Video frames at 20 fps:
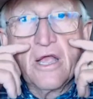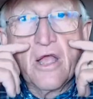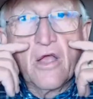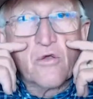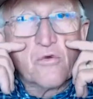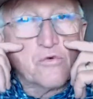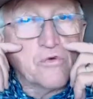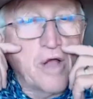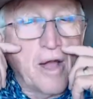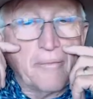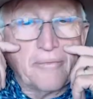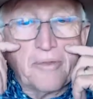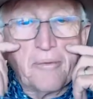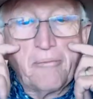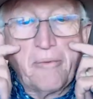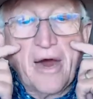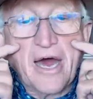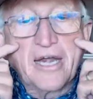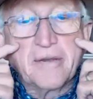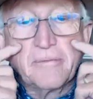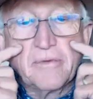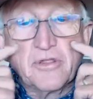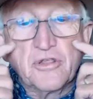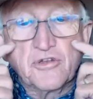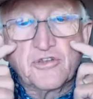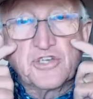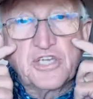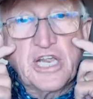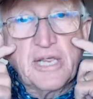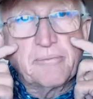rub the bottom of their
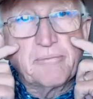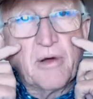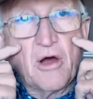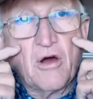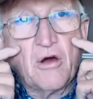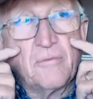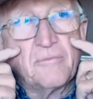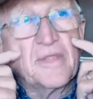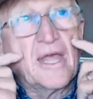cheekbone.